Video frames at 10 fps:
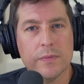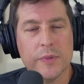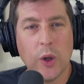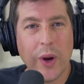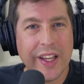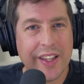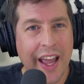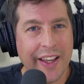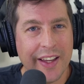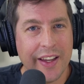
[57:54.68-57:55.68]
So any
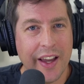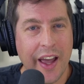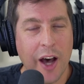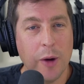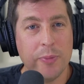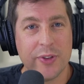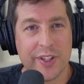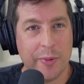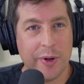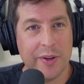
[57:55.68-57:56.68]
any help for
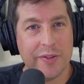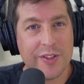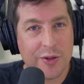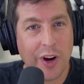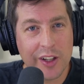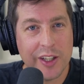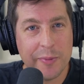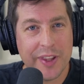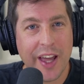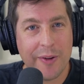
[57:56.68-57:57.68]
someone struggling
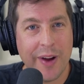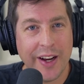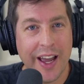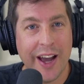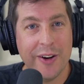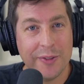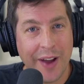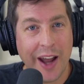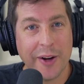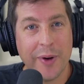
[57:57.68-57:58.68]
with that right now of
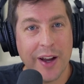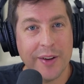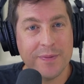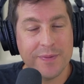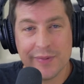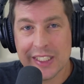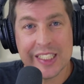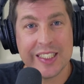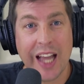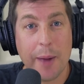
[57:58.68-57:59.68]
how do I
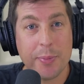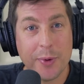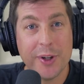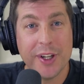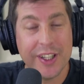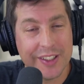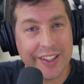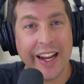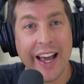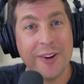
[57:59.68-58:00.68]
stop worrying and
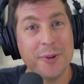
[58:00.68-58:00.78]
get out